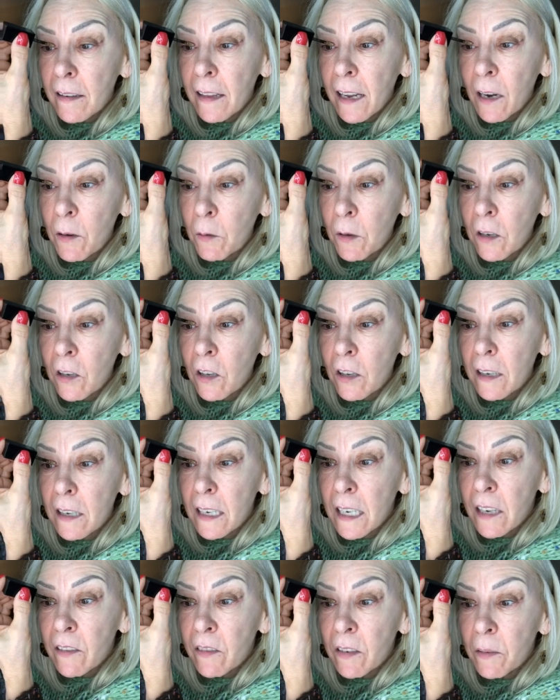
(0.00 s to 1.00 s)
they will
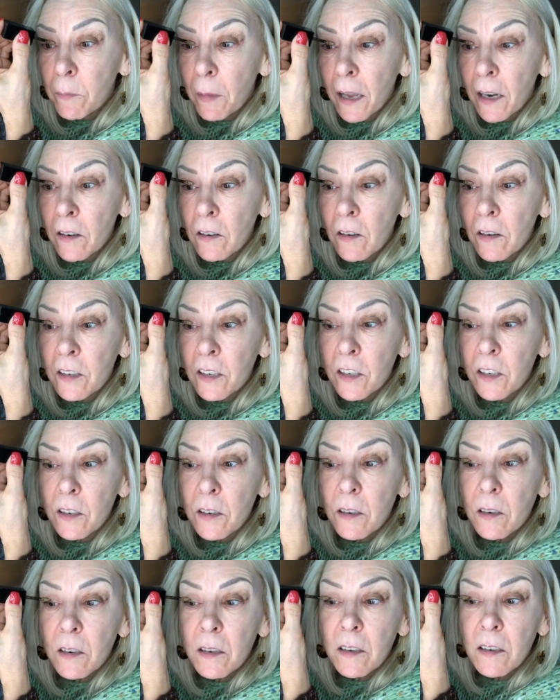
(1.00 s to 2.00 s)
look even better on
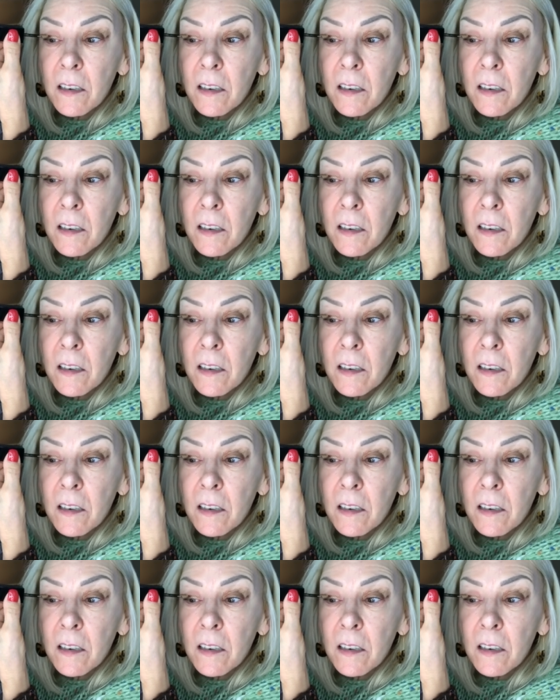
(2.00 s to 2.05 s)
you.